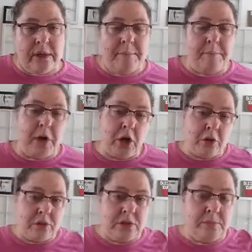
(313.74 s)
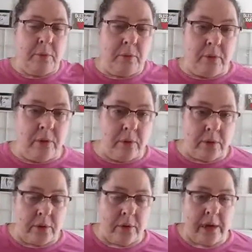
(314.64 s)
imposed moral
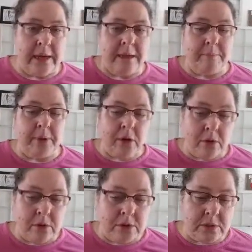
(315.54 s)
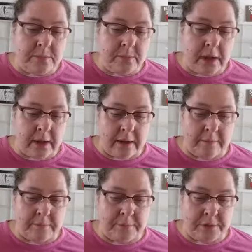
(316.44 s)
order and imposed
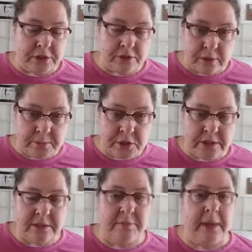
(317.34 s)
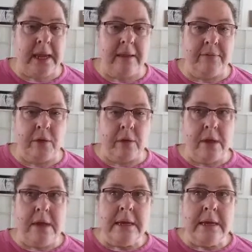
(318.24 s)
prescriptions of behavior